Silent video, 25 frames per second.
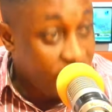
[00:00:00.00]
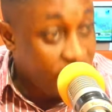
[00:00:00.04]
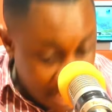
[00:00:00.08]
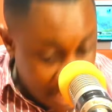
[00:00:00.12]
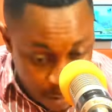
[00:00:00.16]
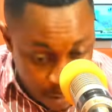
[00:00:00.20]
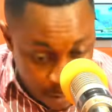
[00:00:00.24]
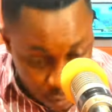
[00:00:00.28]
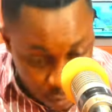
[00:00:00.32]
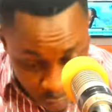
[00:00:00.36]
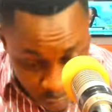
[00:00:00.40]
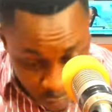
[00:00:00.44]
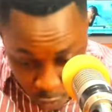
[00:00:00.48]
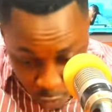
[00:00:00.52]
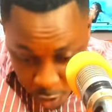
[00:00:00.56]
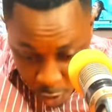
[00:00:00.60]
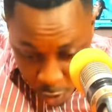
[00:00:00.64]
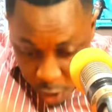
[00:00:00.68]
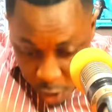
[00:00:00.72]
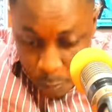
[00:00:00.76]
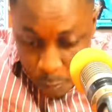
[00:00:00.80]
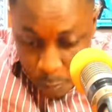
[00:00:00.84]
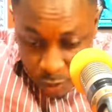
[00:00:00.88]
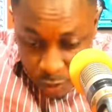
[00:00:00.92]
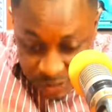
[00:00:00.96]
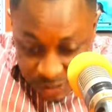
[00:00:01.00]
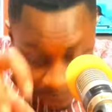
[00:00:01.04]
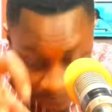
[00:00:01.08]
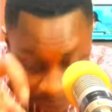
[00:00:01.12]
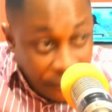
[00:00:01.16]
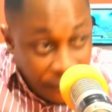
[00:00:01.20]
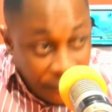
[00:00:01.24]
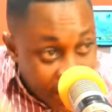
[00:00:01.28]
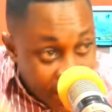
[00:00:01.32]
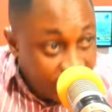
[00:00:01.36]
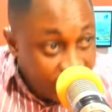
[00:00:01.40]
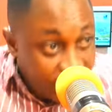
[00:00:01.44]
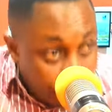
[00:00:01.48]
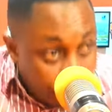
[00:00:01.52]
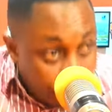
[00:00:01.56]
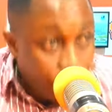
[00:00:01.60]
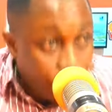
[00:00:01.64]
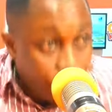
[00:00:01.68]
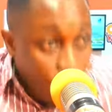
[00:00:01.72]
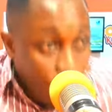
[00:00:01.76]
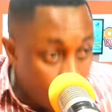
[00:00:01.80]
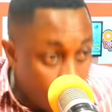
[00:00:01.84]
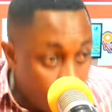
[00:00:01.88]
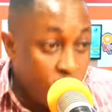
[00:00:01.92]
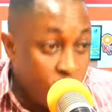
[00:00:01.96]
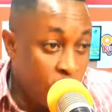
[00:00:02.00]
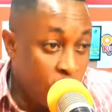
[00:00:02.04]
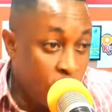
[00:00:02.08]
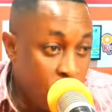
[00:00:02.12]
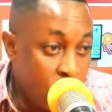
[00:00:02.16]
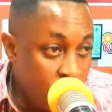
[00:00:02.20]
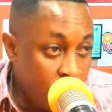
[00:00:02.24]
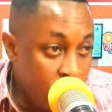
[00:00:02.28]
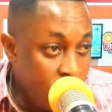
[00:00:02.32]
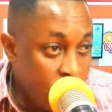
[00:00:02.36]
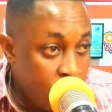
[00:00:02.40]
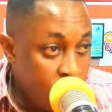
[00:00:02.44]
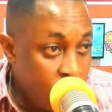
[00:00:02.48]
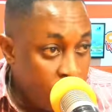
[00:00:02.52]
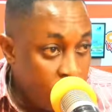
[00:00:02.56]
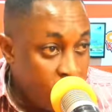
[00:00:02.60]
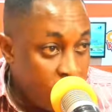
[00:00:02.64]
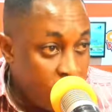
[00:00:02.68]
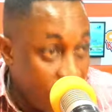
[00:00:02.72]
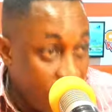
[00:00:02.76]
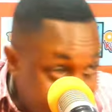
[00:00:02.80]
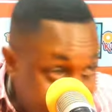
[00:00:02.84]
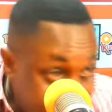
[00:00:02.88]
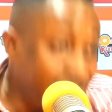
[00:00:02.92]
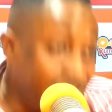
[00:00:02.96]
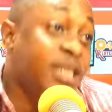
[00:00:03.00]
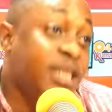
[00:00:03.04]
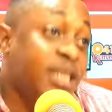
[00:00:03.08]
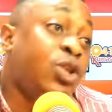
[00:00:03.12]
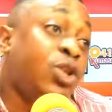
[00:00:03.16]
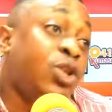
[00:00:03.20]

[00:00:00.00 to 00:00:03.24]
mono. Defensive role. Is it